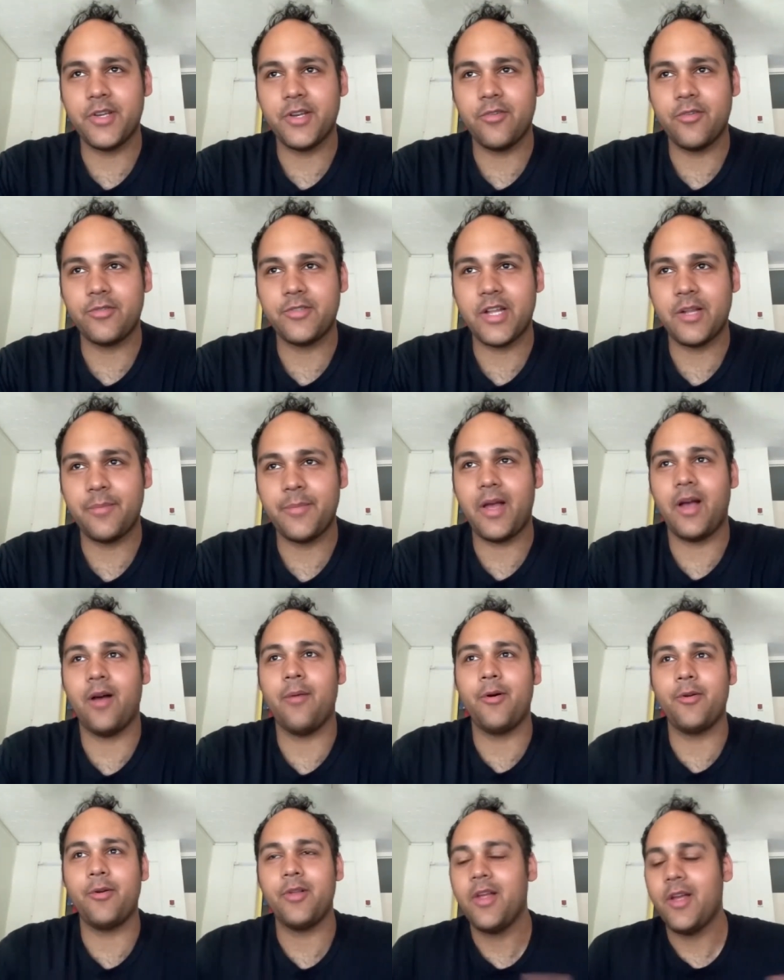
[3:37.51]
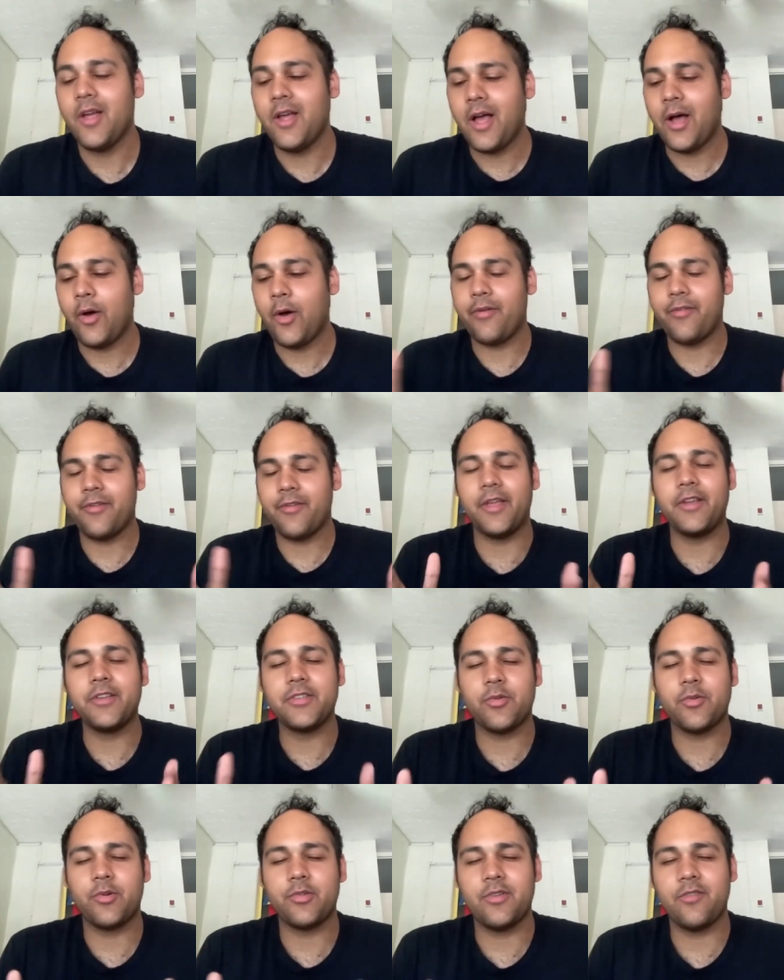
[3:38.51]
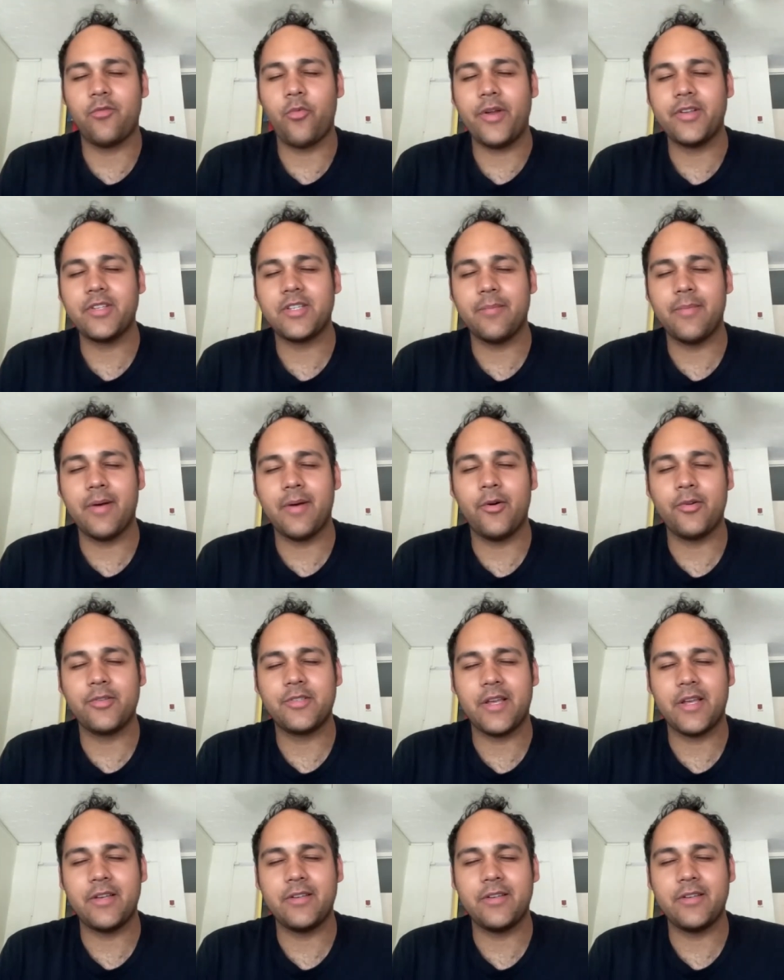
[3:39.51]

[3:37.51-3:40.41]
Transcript: You know, tell me how about how everything sort of went about,